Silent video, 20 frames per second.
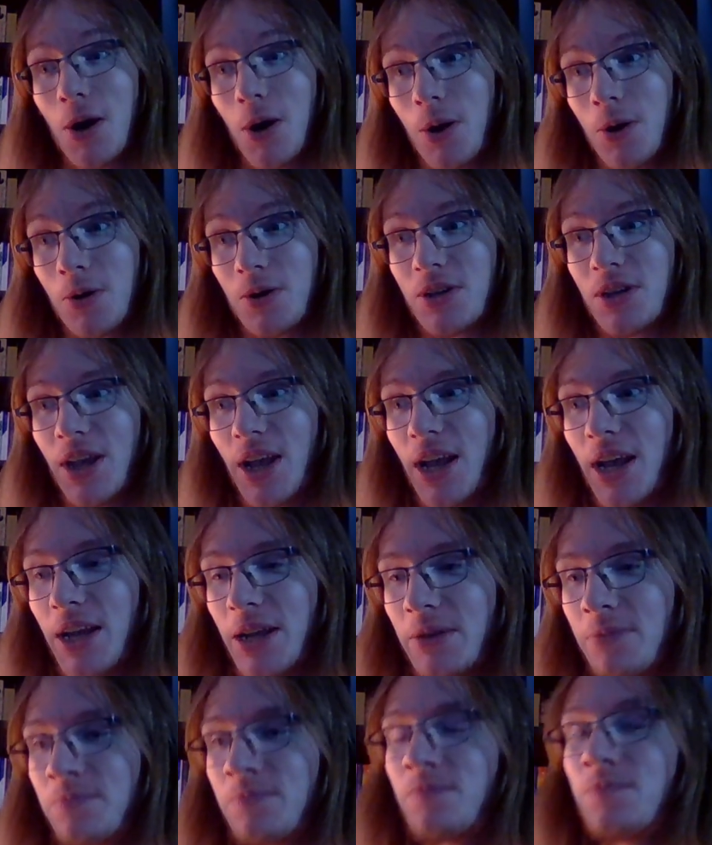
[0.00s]

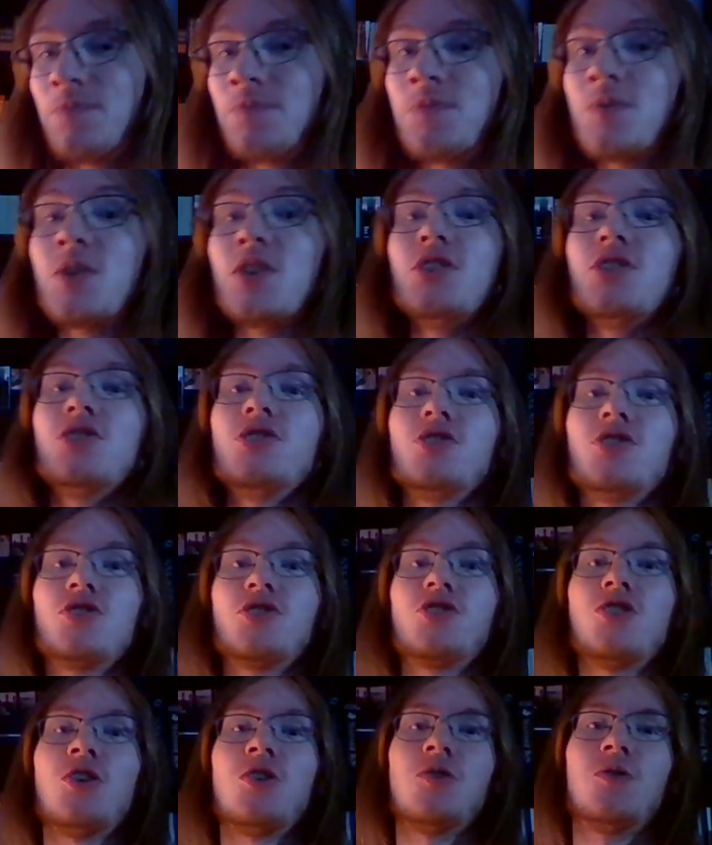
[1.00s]
Okay.
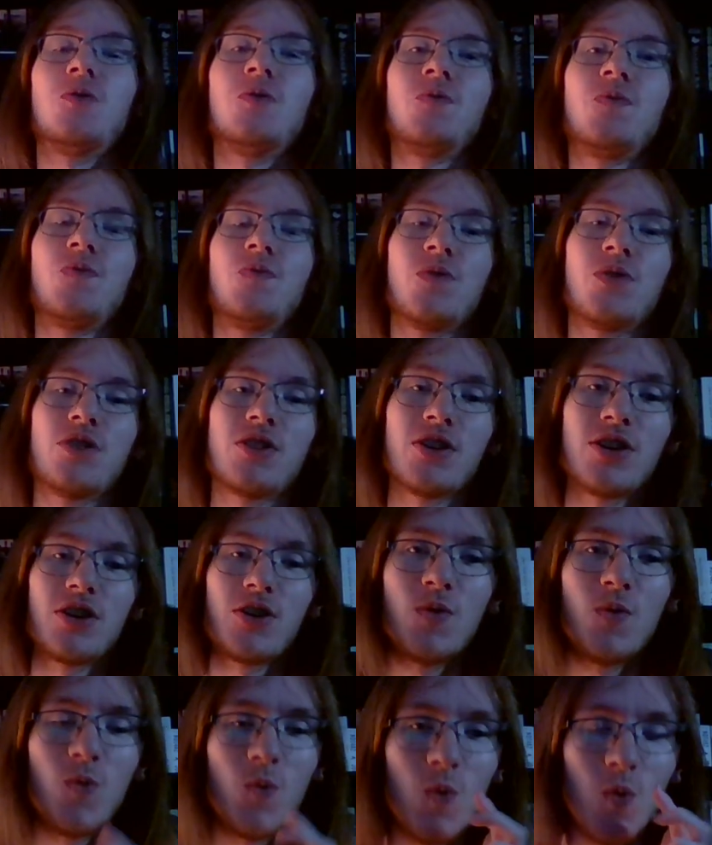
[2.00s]
So,
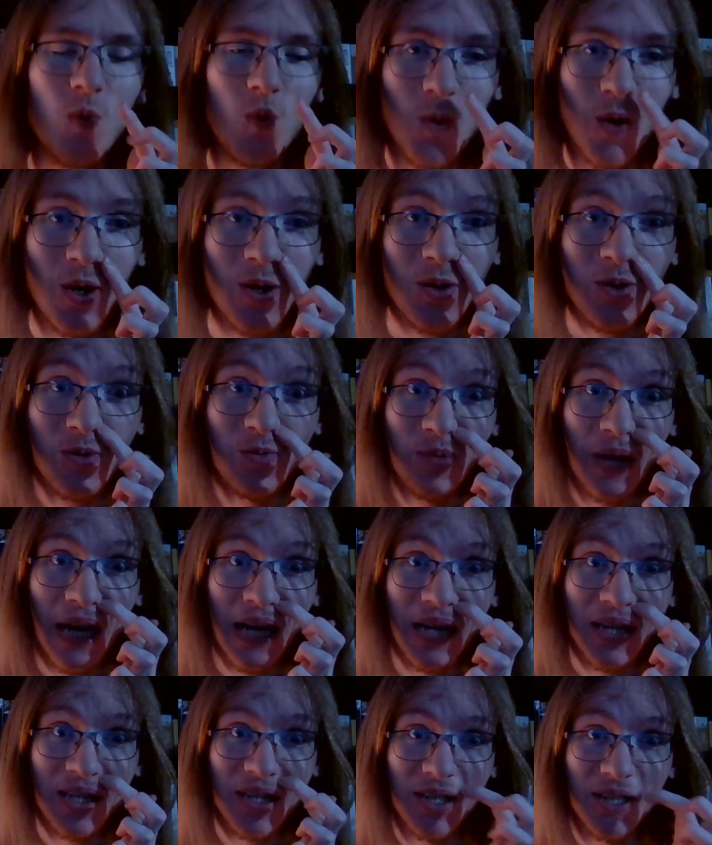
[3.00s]
welcome
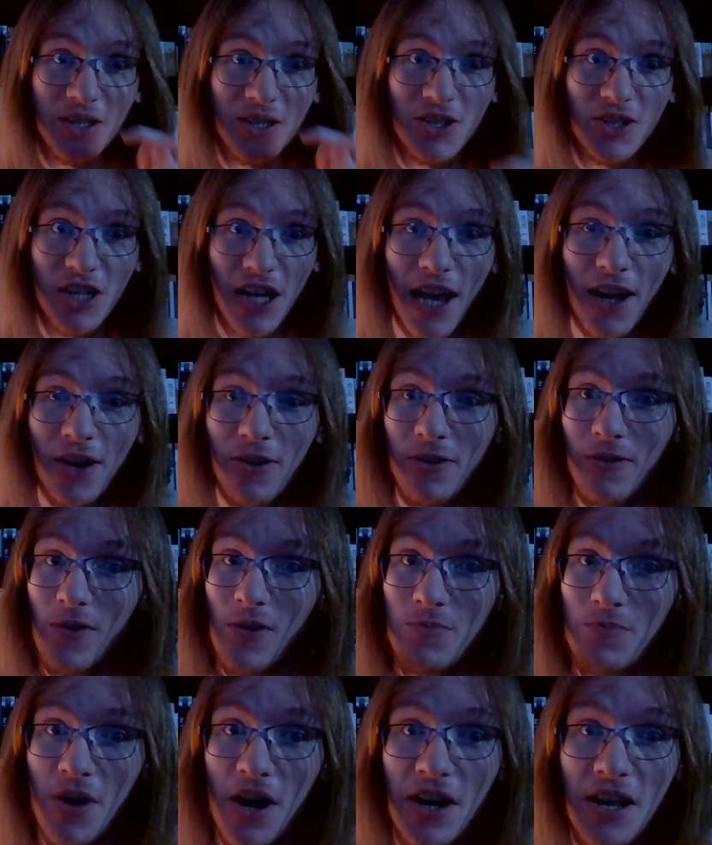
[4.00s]
back to the channel,
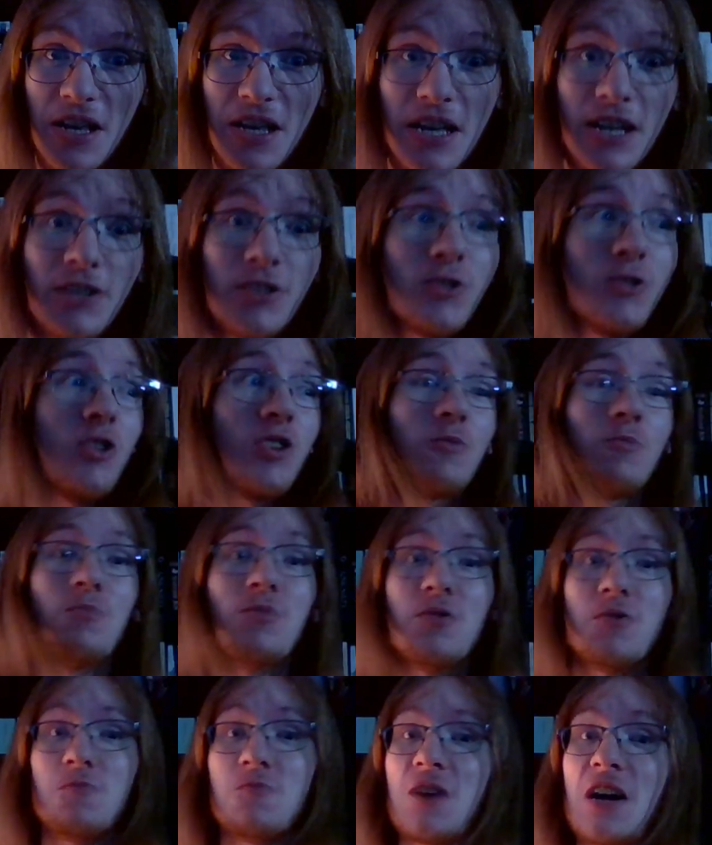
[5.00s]
everybody. It took
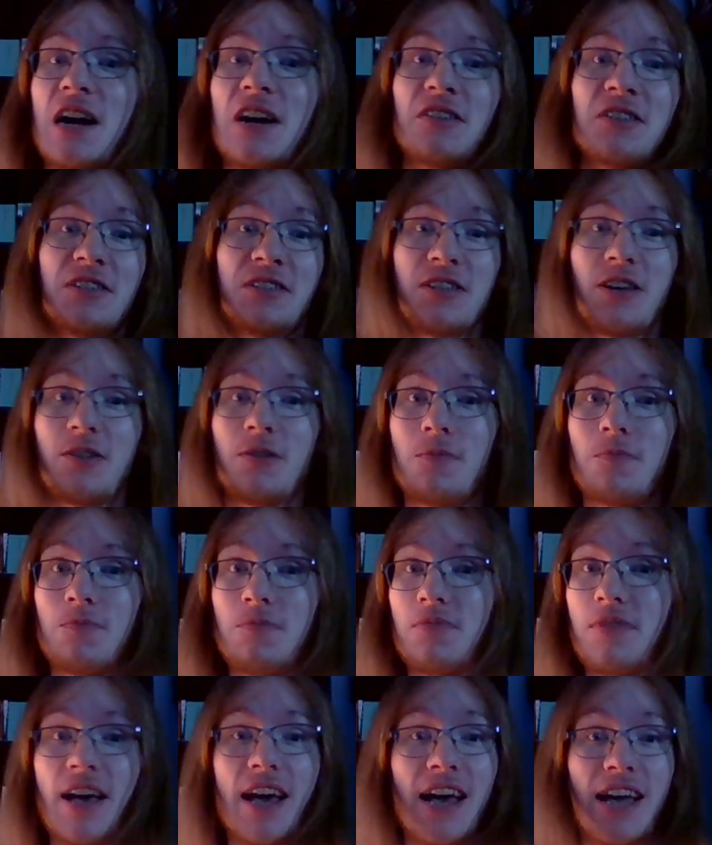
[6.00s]
me a while to set up
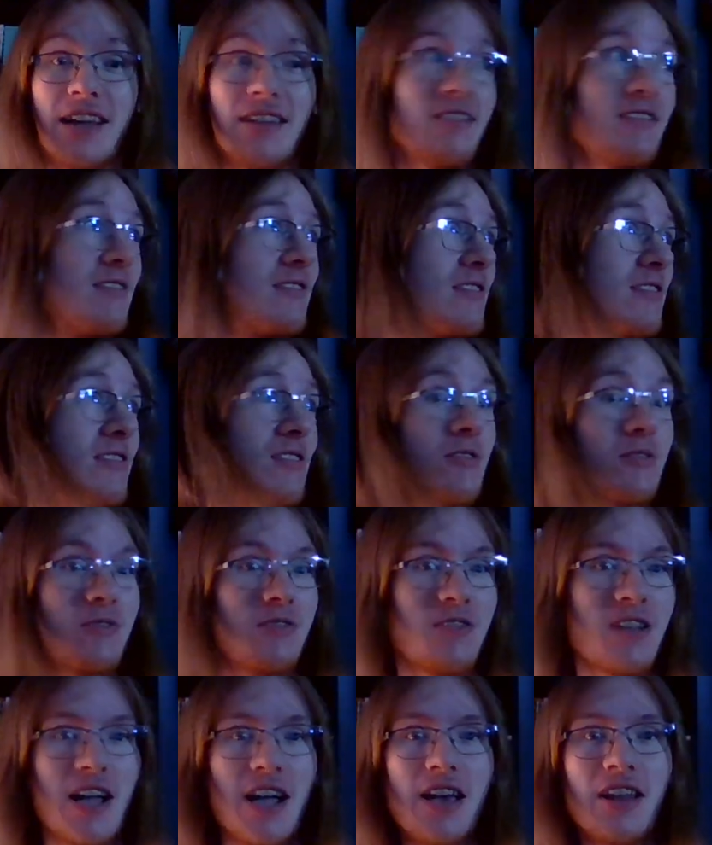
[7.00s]
that
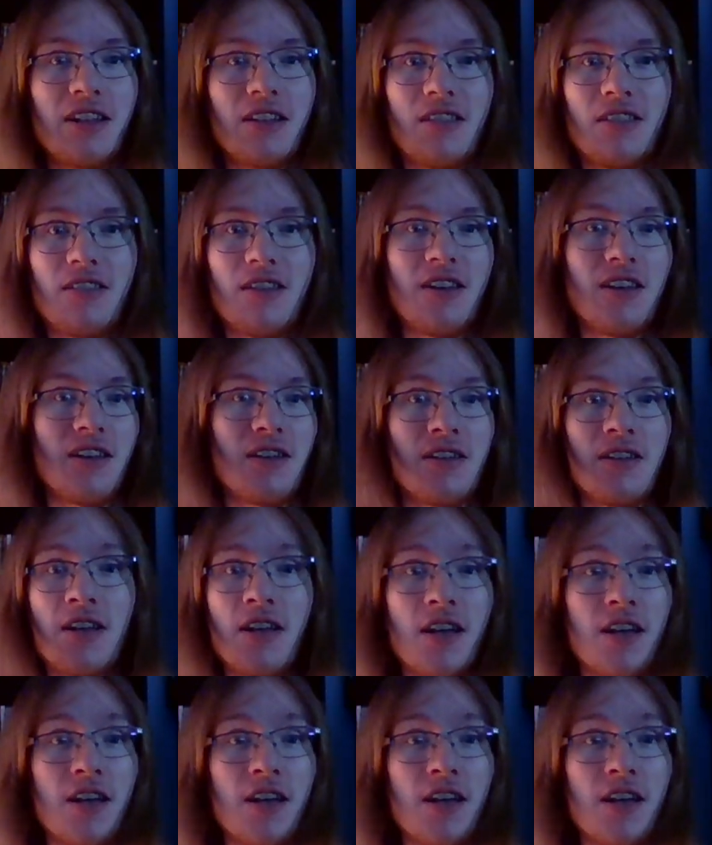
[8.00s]
lighting thing.